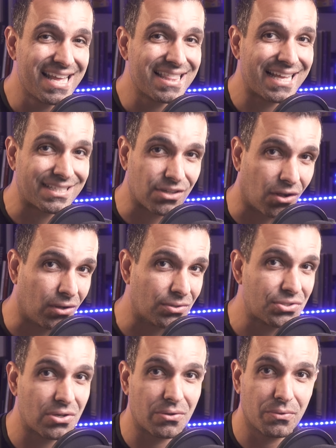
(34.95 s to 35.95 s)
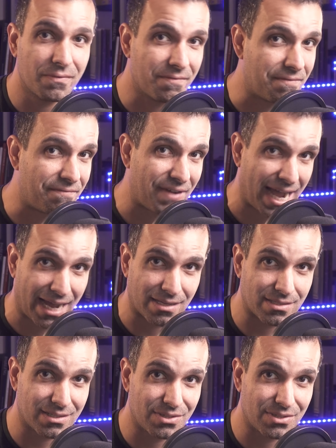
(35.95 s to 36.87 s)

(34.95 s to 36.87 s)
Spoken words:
that's also fast.